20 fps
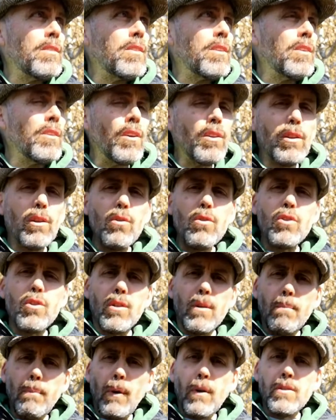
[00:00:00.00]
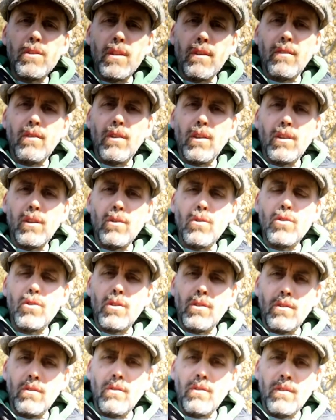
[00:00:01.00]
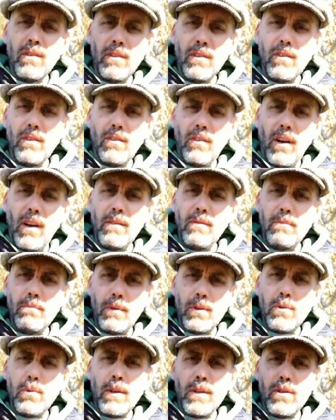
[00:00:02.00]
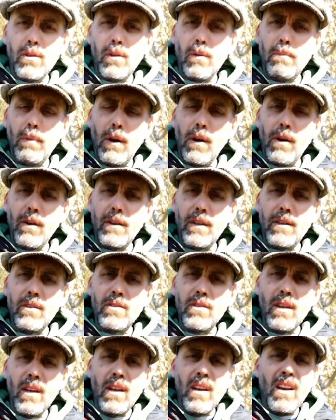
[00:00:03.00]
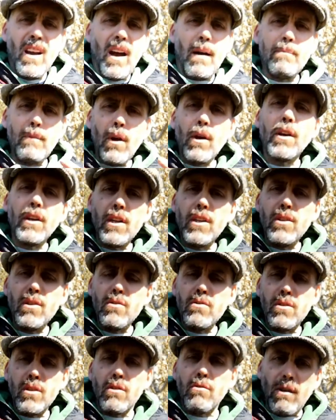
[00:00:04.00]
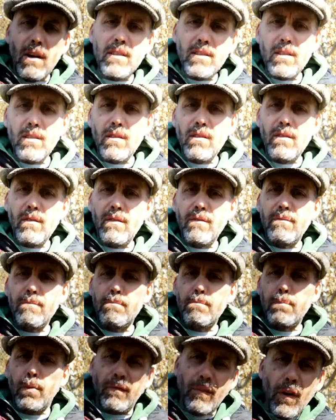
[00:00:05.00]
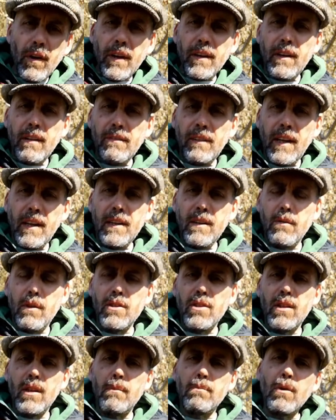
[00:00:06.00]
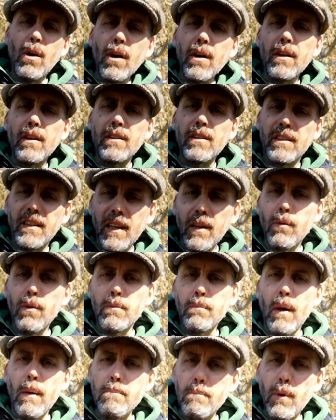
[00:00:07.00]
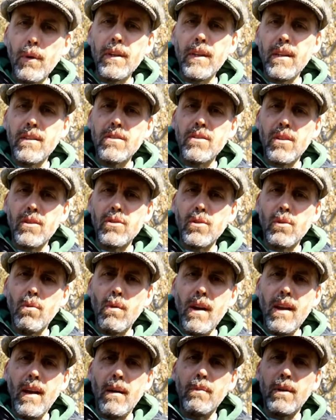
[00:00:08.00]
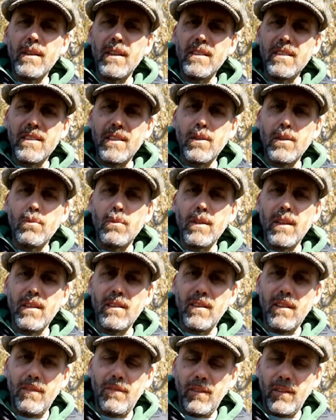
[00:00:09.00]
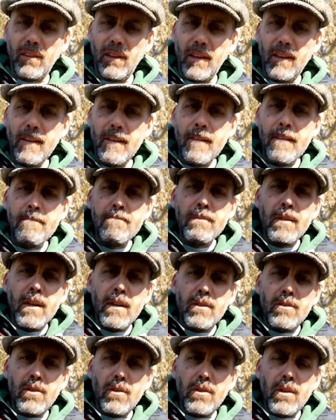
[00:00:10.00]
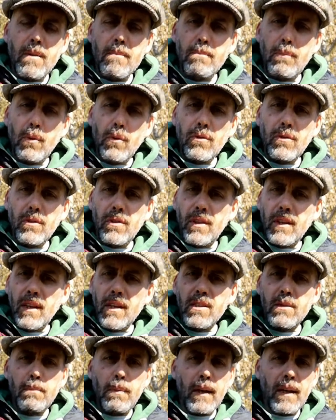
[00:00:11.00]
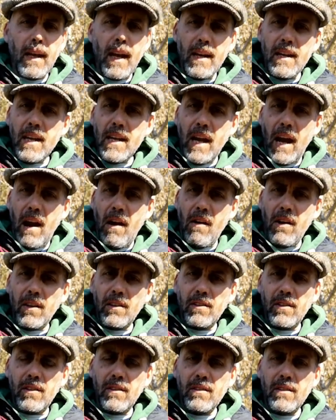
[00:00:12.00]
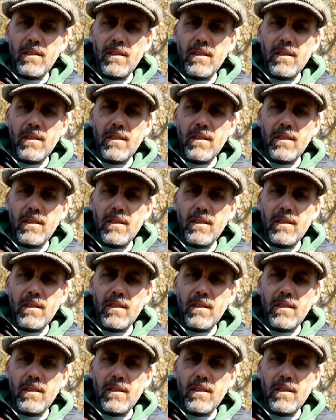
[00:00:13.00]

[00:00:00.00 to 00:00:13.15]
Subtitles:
conclusion, a positive conclusion, right, between two parties, I'm not going to use aggressive, provocative language, and I'm not going to deal with my body in such a way. I'm going to deal with it differently. So the important thing is pick any character